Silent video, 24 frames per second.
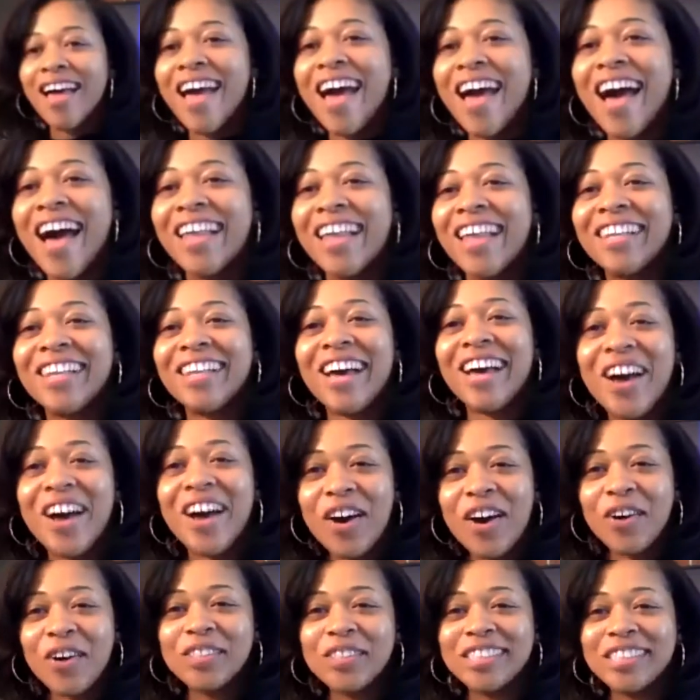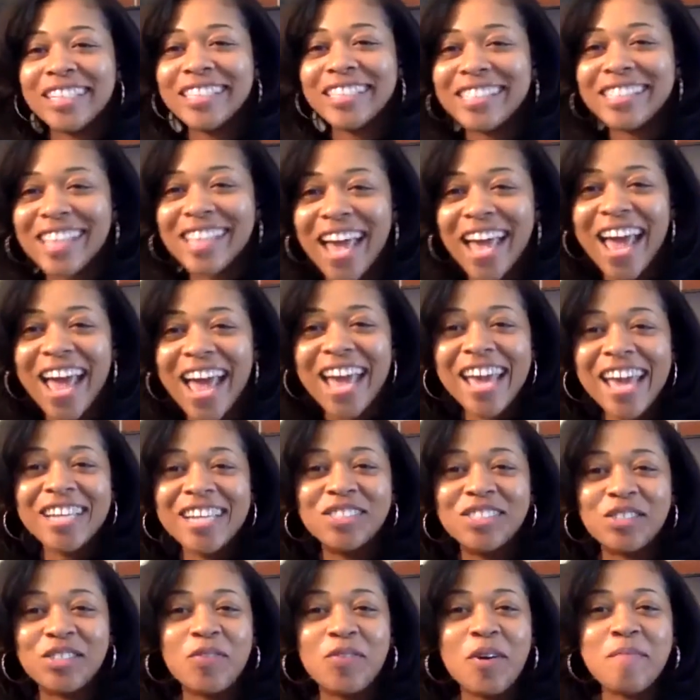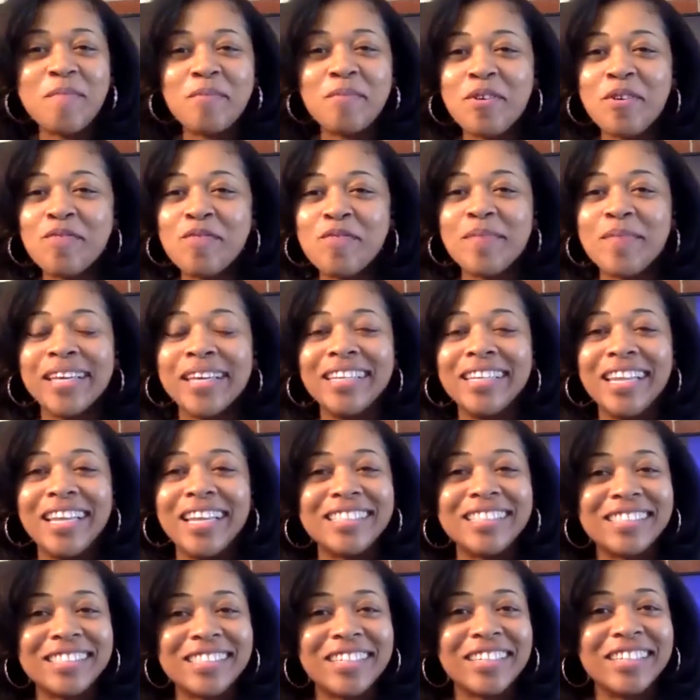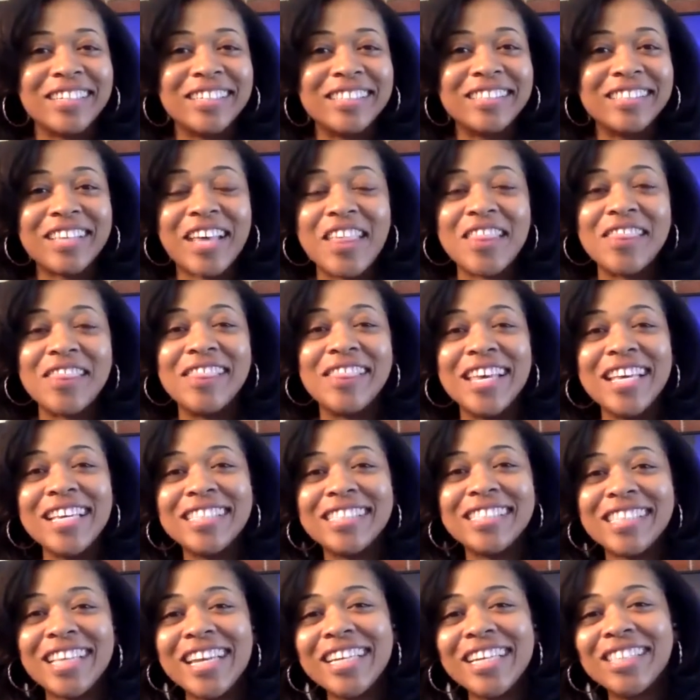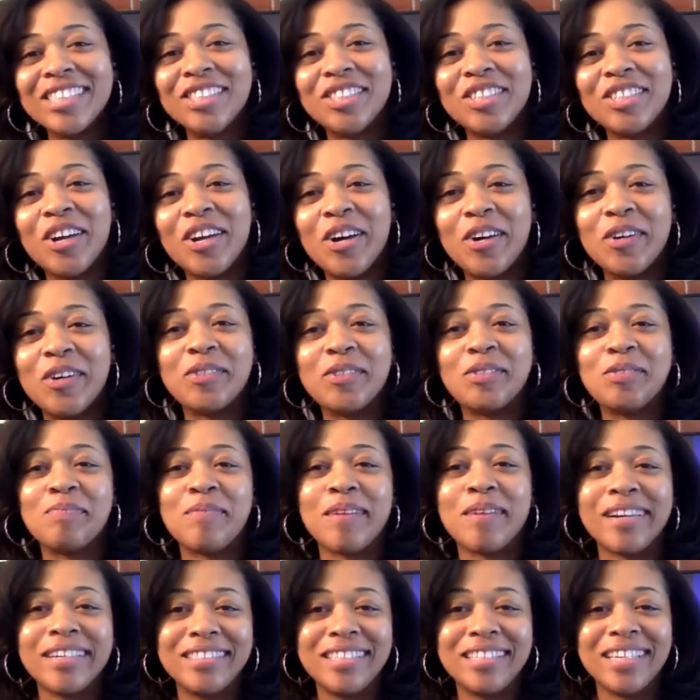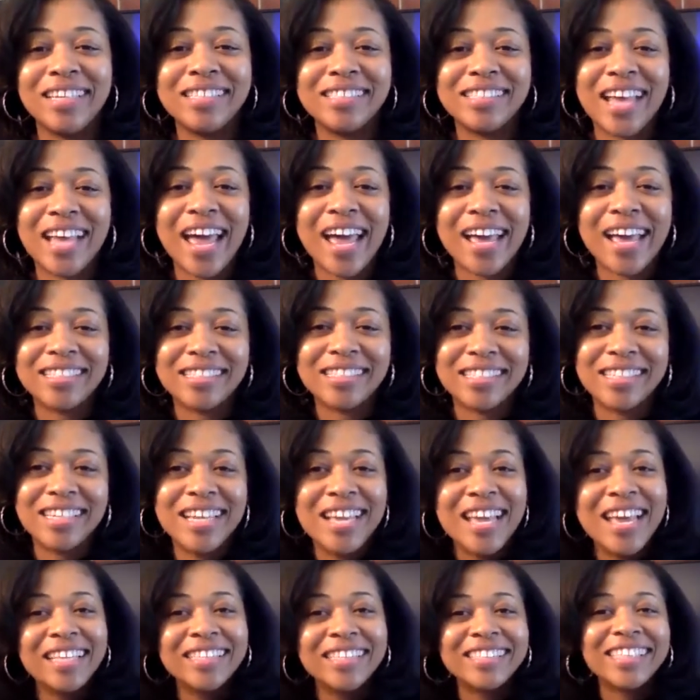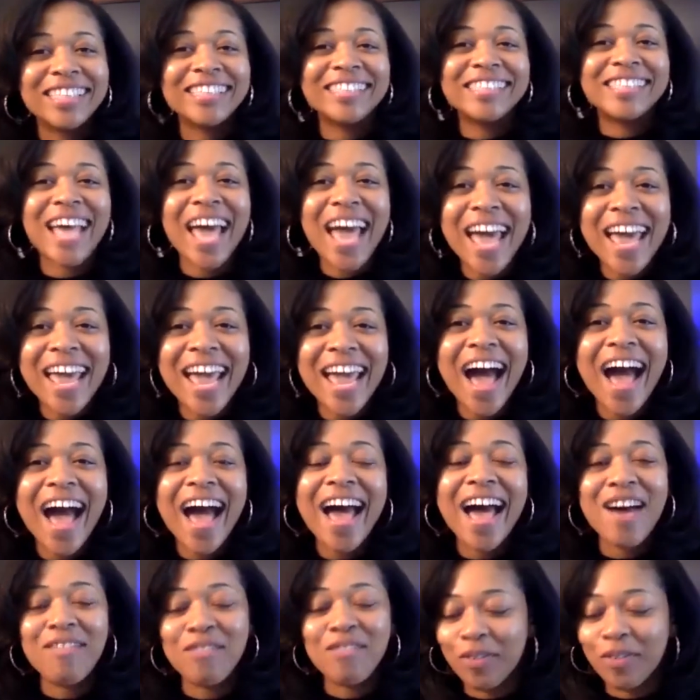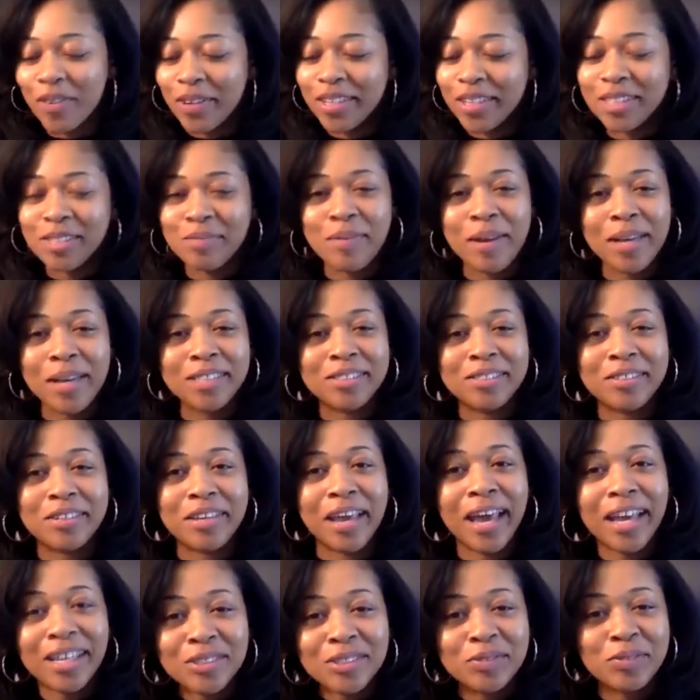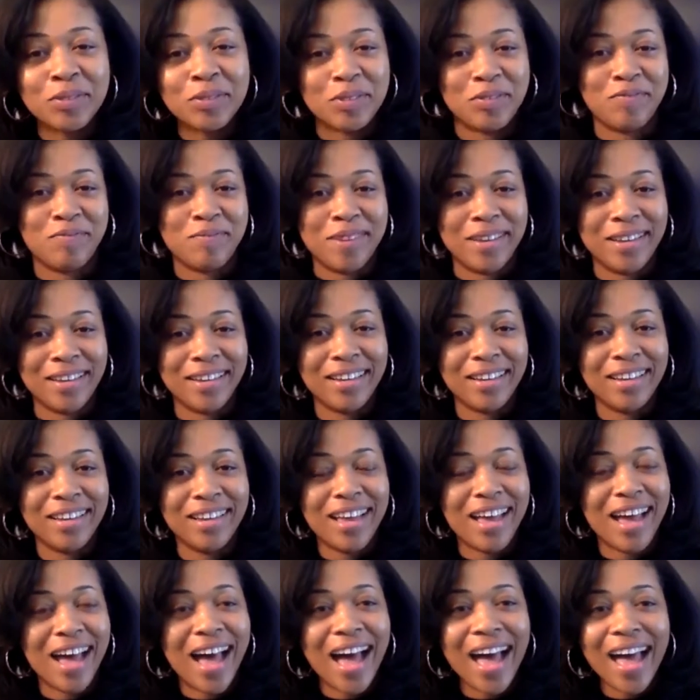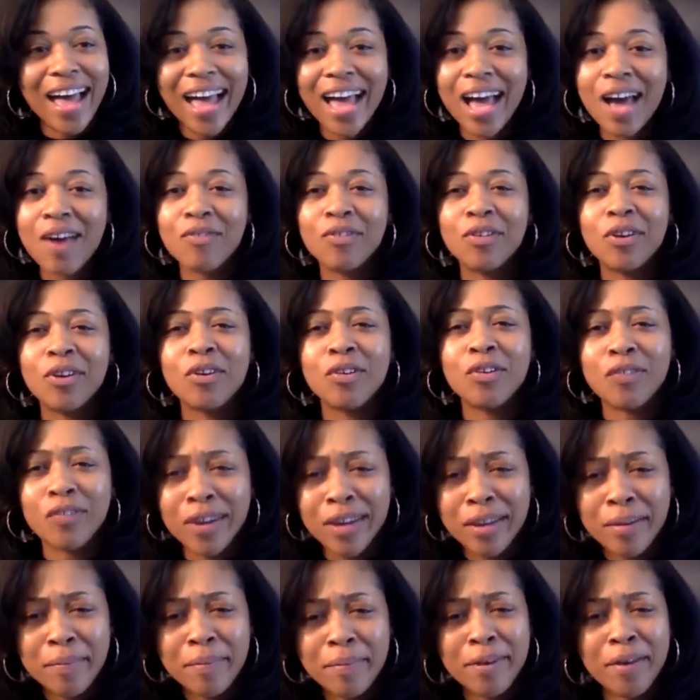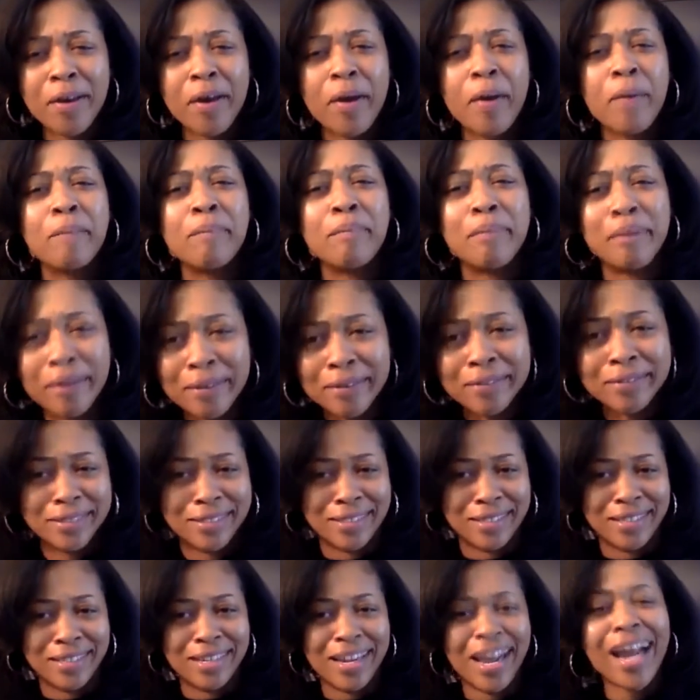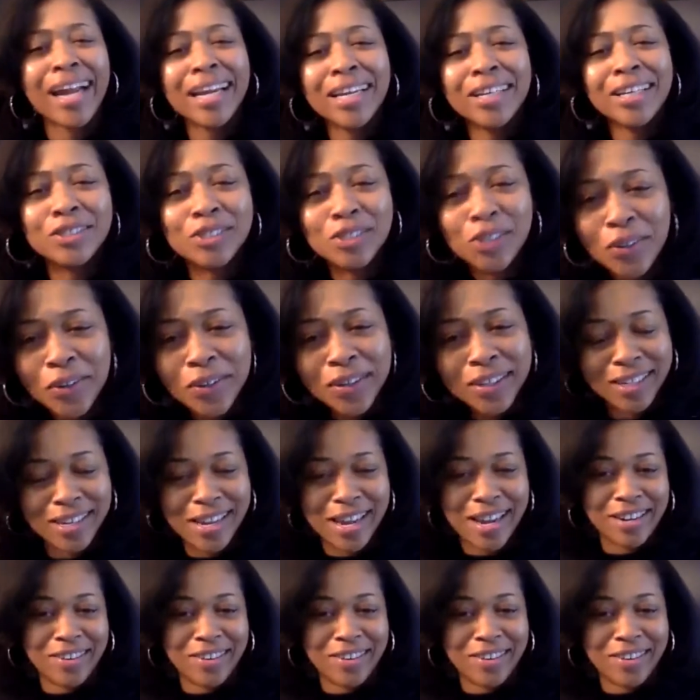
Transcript: Hello, today, Do It Movement listeners. This is your host, Martine Jackson. Today, I have a really special guest with me. I have Kairaba Burson. How you doing today,